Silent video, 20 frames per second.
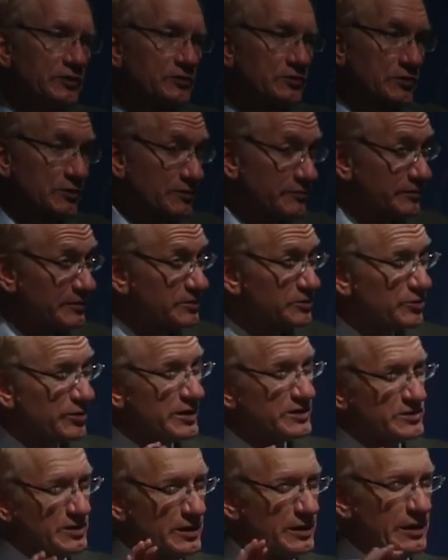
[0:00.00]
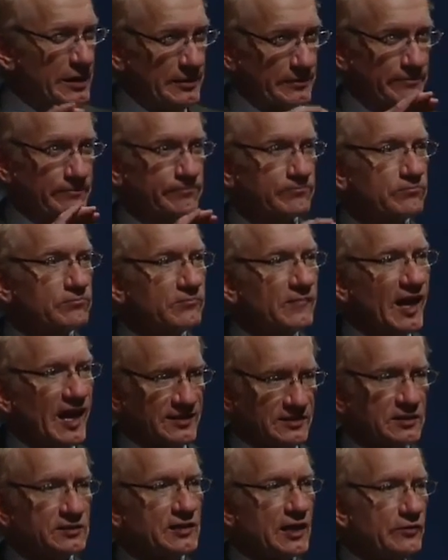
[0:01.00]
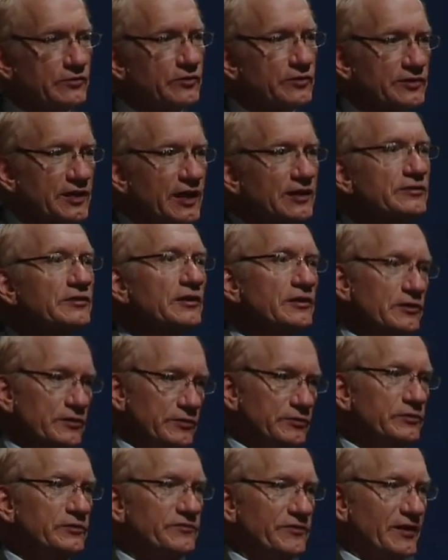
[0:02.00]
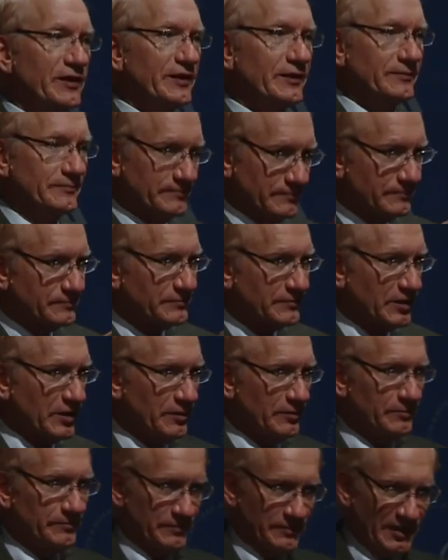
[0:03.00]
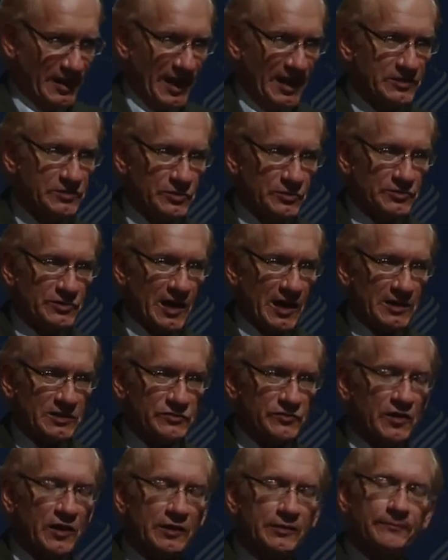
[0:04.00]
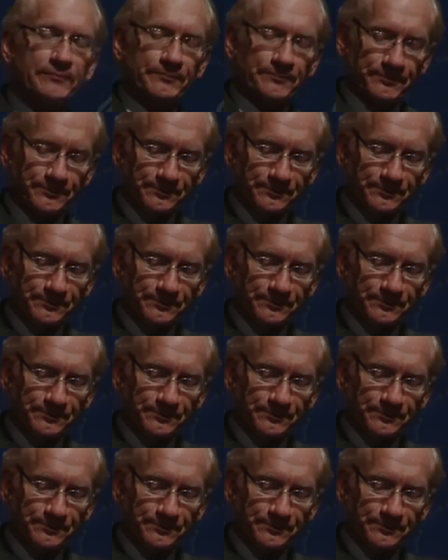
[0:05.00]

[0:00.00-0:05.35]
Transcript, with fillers: in sort of addressing it at the level that I think you would find you know the answer satisfying